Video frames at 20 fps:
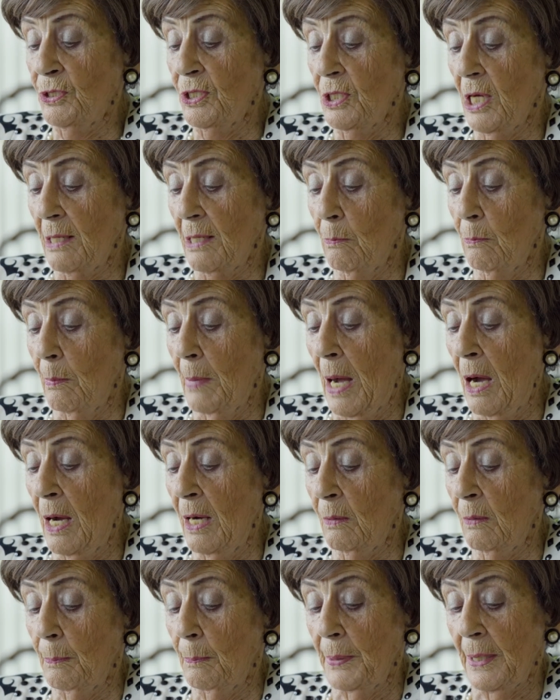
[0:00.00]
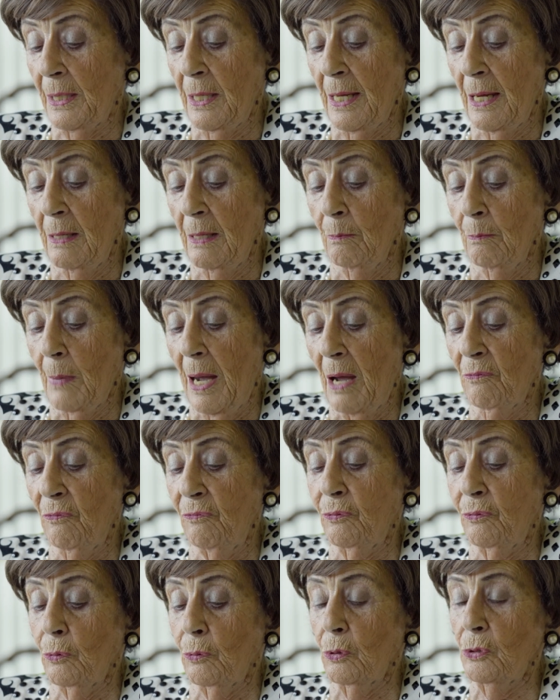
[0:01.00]
son Mark became my
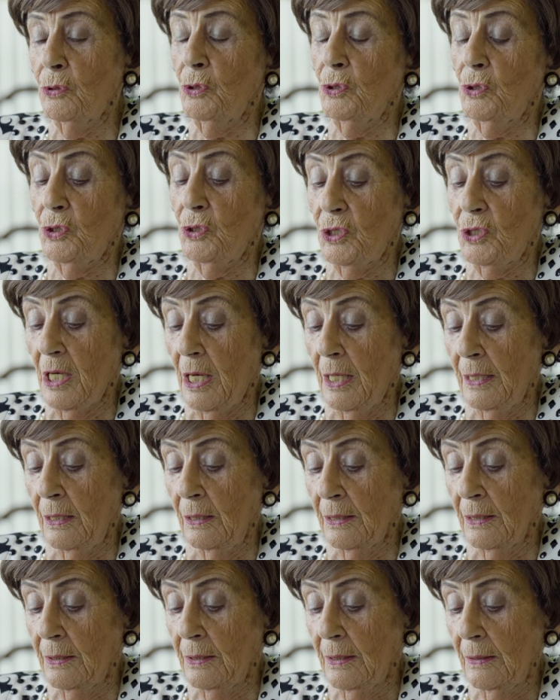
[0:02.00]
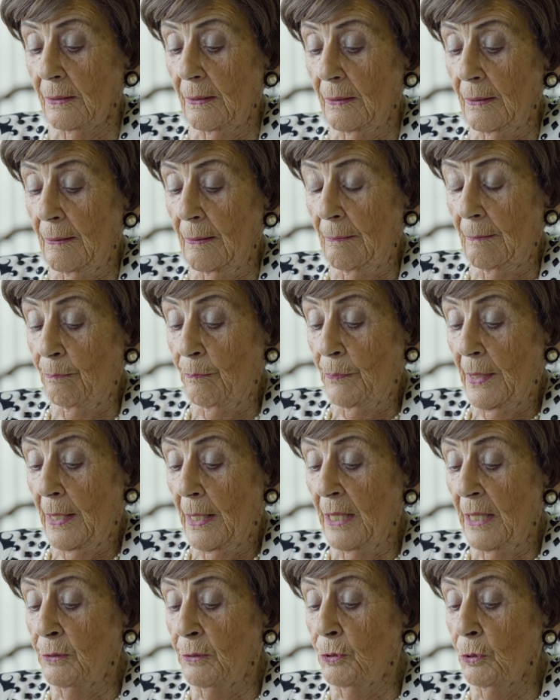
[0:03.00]
4th child,
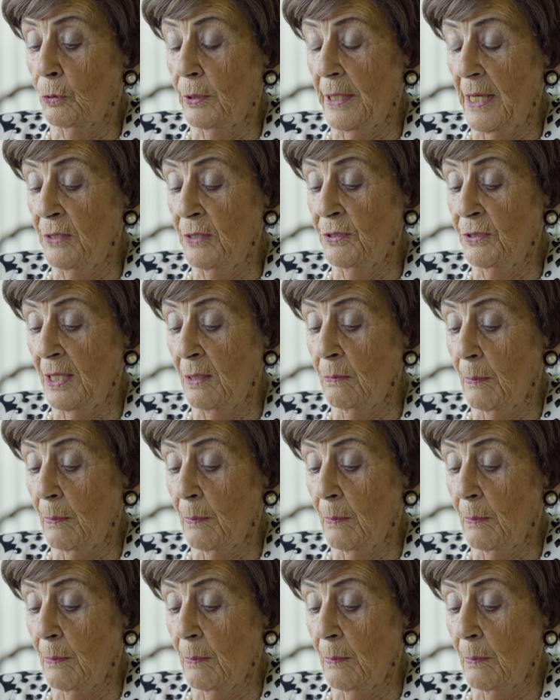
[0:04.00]
and together